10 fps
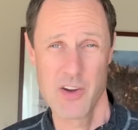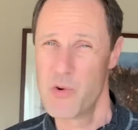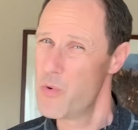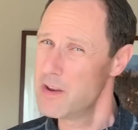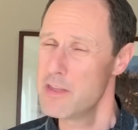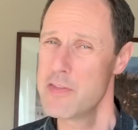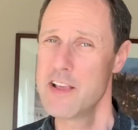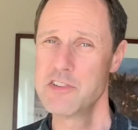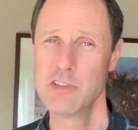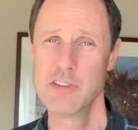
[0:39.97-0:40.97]
one of the
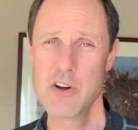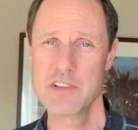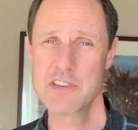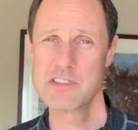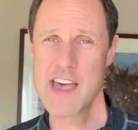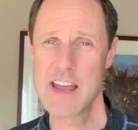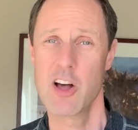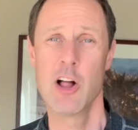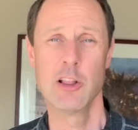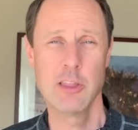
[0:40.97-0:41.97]
things you'll notice is
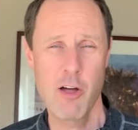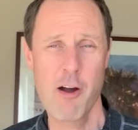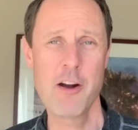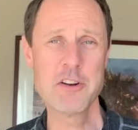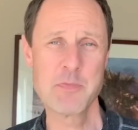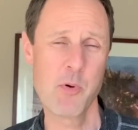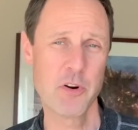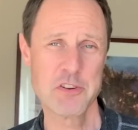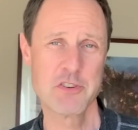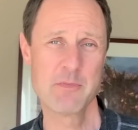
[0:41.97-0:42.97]
that a large
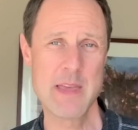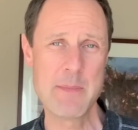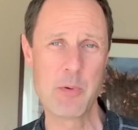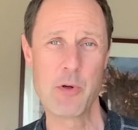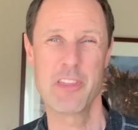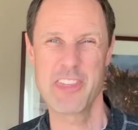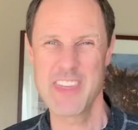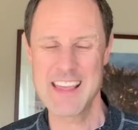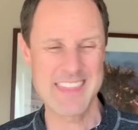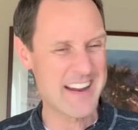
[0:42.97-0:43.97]
portion of people
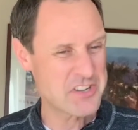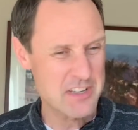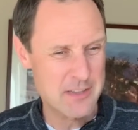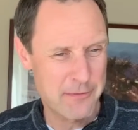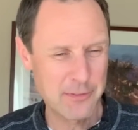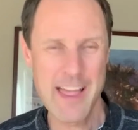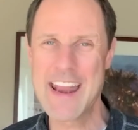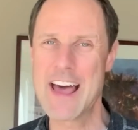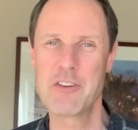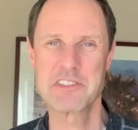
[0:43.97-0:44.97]
think they just
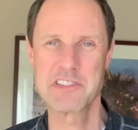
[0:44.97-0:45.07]
flat out